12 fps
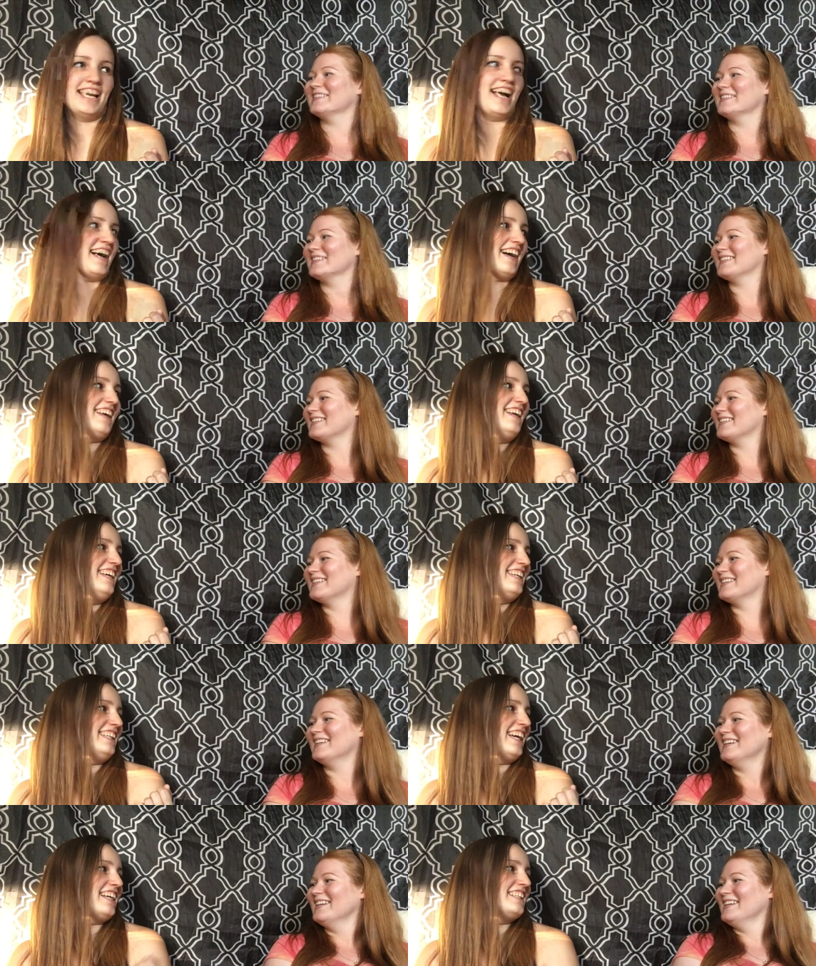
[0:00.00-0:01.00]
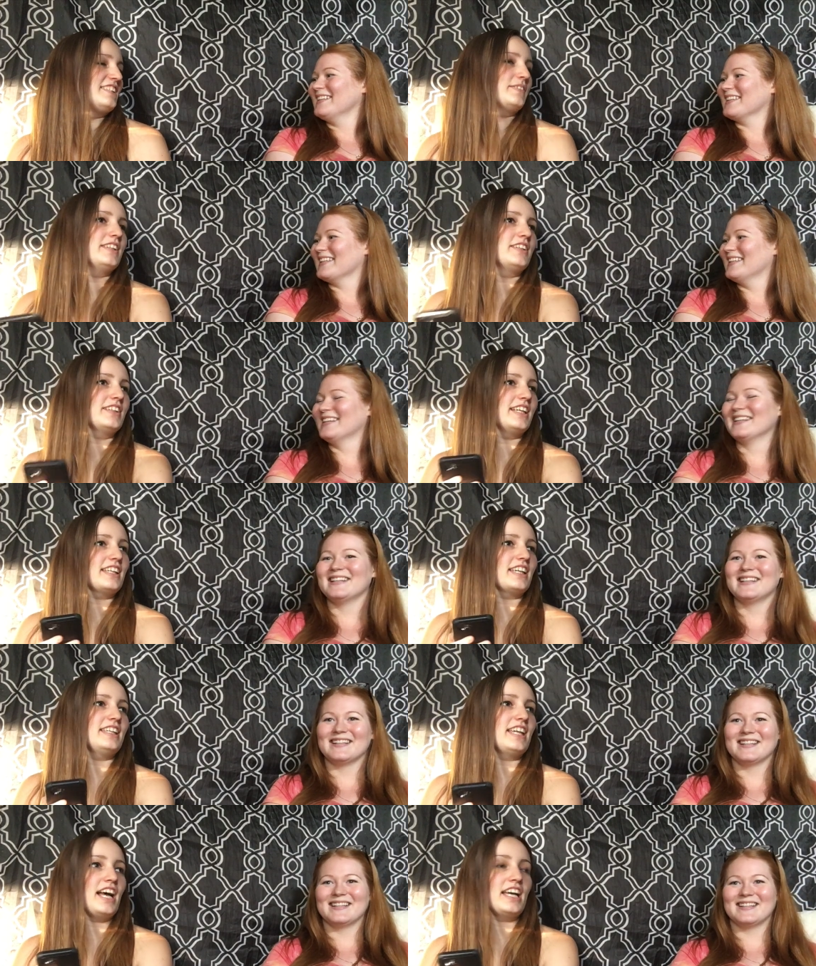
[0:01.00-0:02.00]
Speaker 1: yeah, yeah. It's when they're
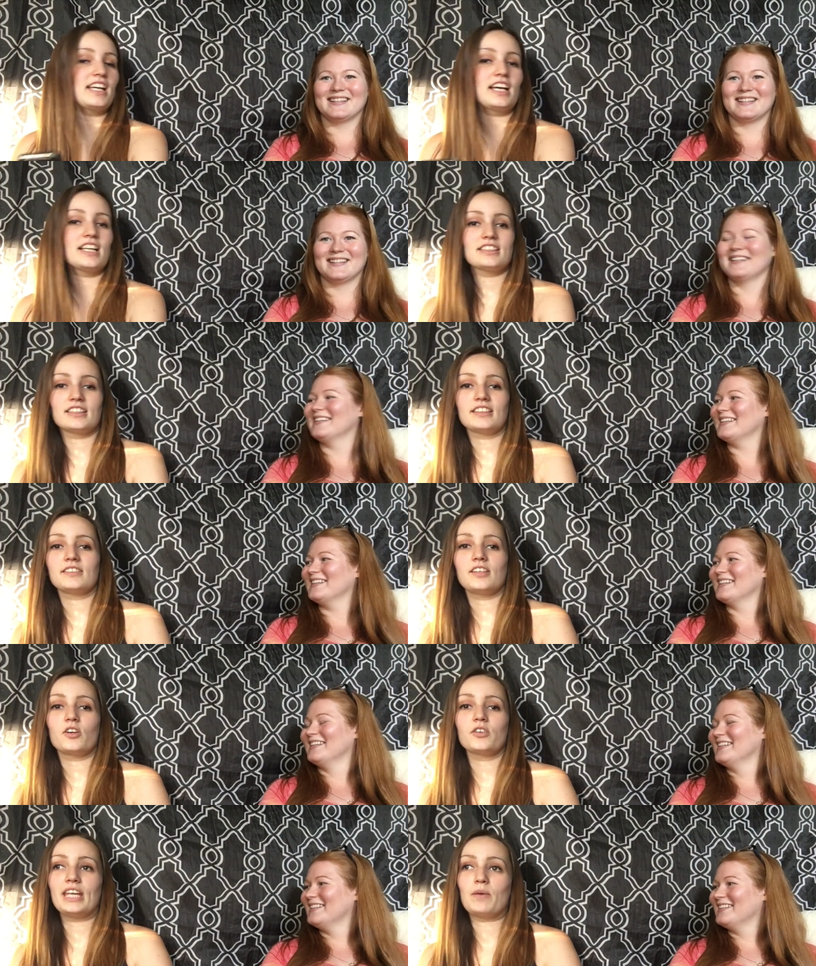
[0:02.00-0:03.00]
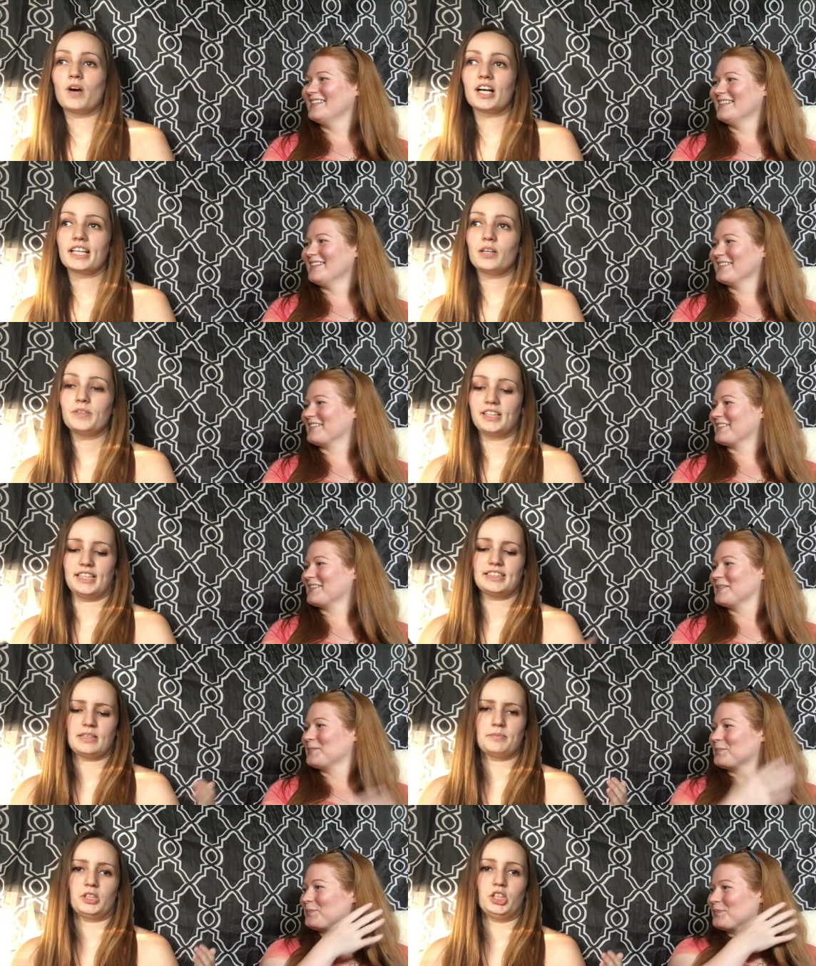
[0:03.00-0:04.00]
like, yeah, I got, to, or they walk out with like
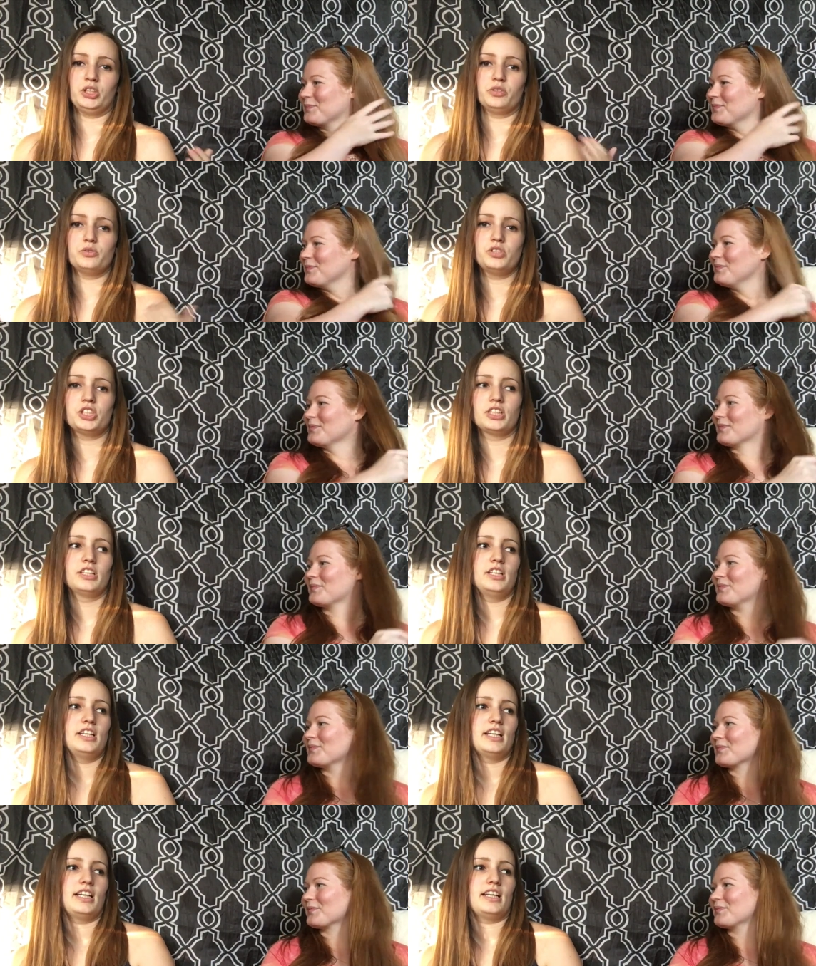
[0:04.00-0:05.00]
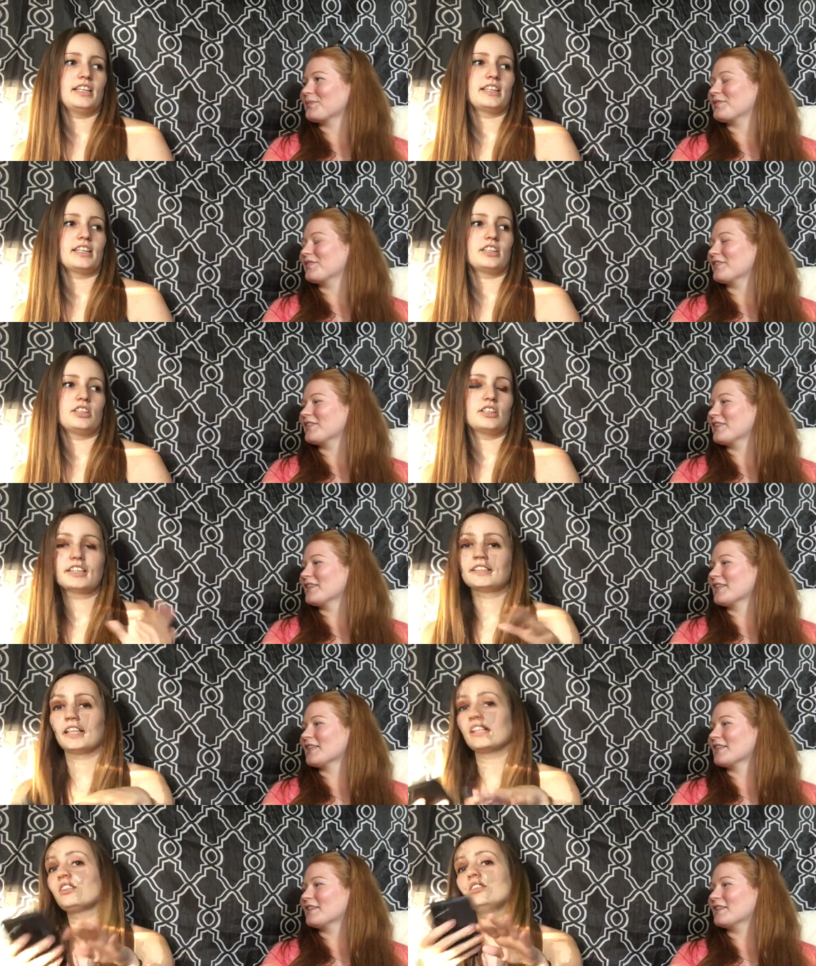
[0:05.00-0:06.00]
something huge, and like,
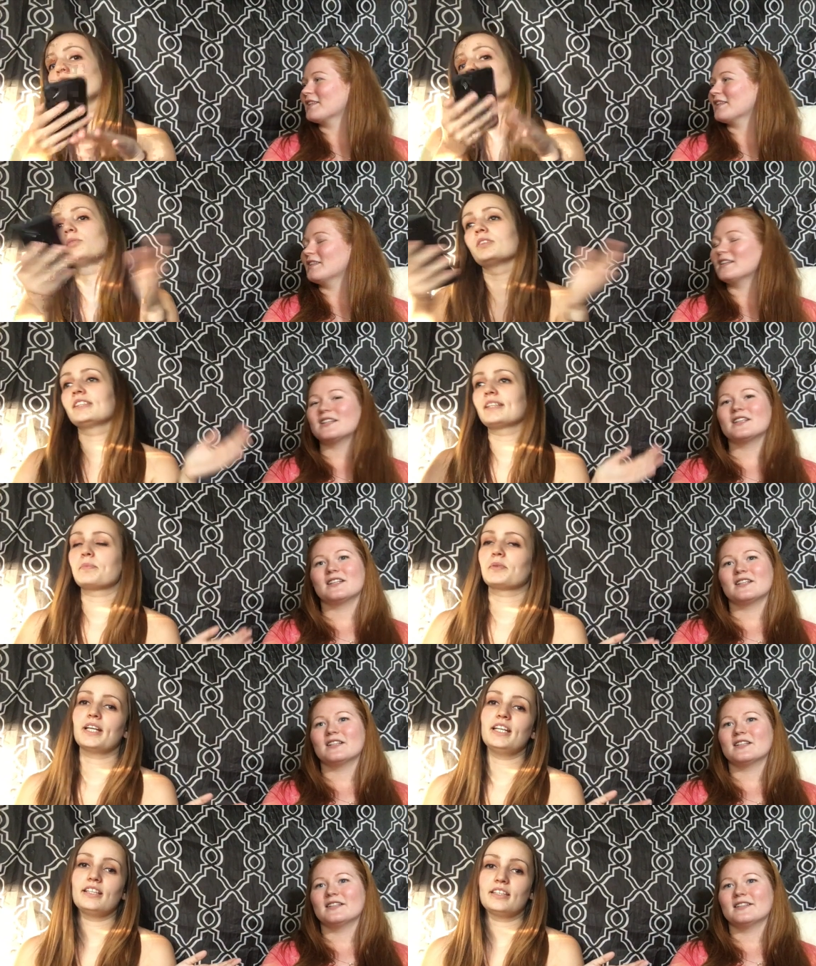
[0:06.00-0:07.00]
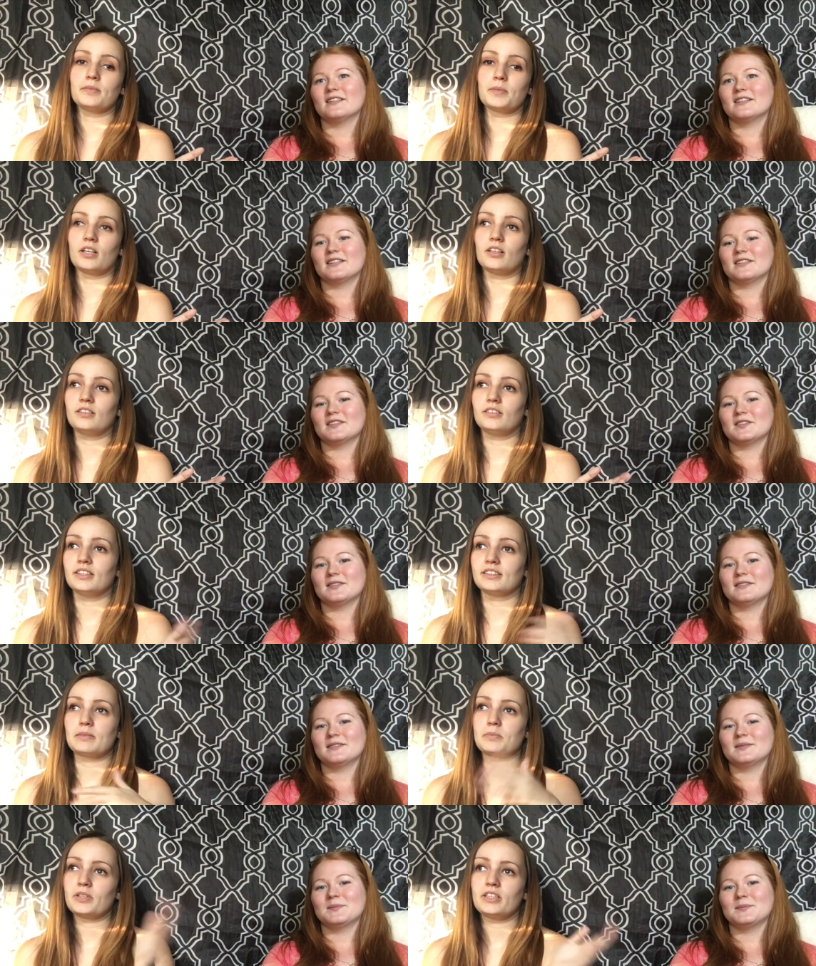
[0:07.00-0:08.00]
cause like you would separate in the mall
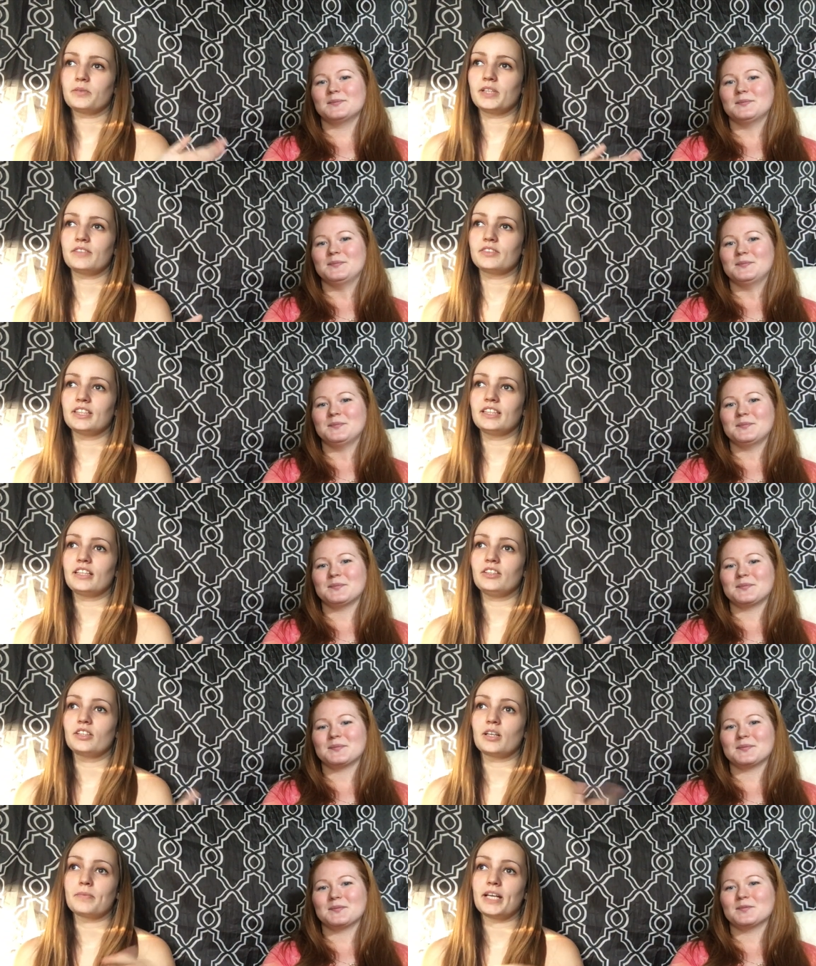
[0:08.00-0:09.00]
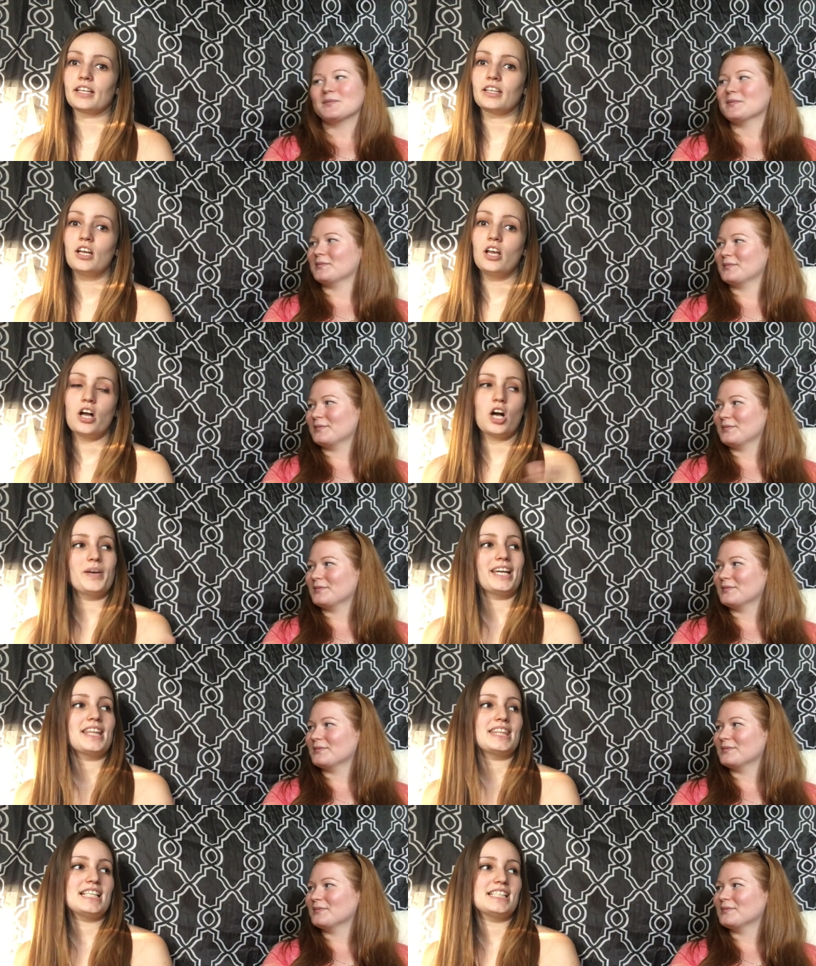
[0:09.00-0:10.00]
at some point or whatever, and then you come back. Oh,
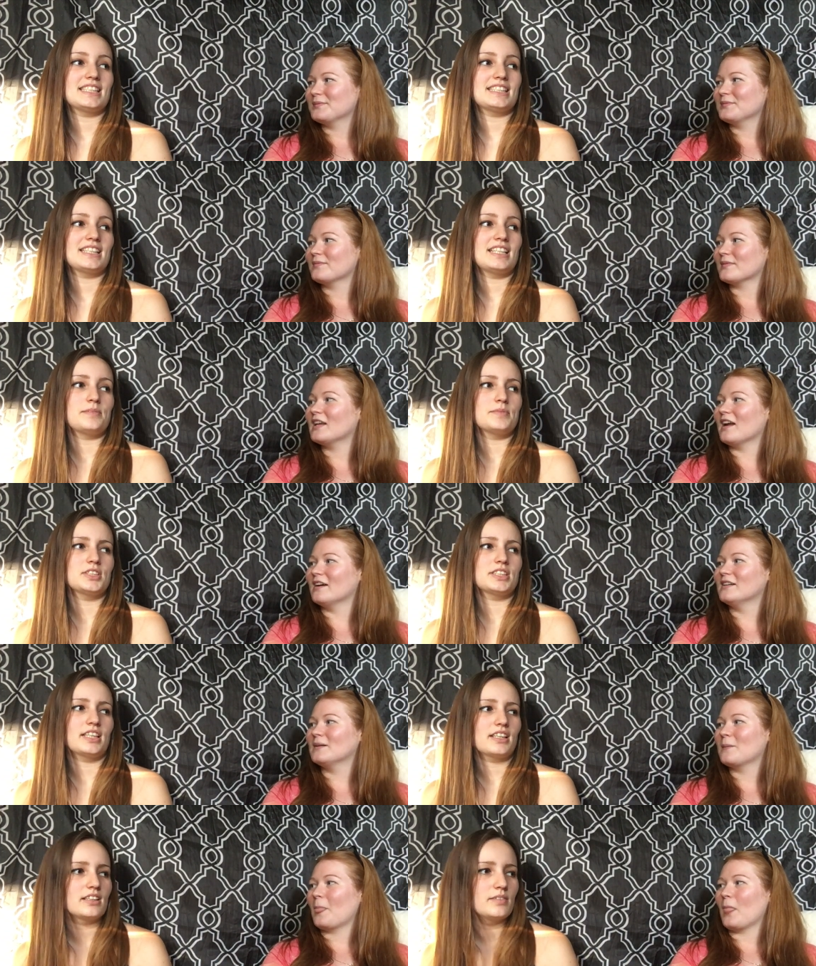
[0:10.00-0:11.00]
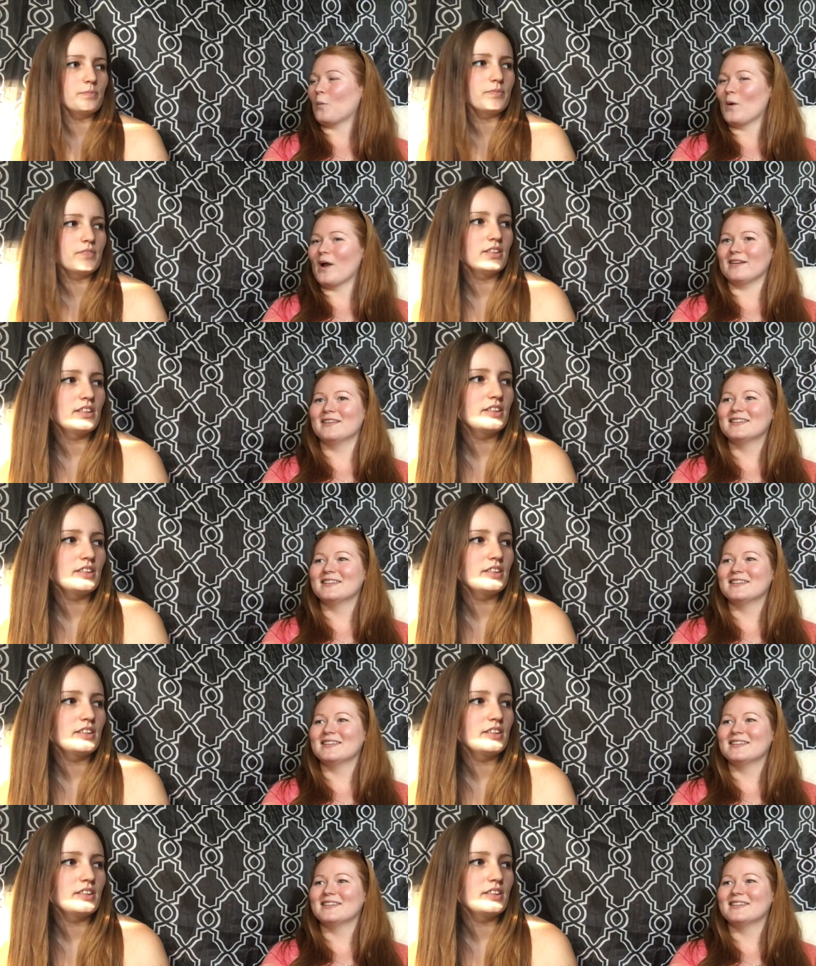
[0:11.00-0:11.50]
I got this, and yeah. I'm just like, when?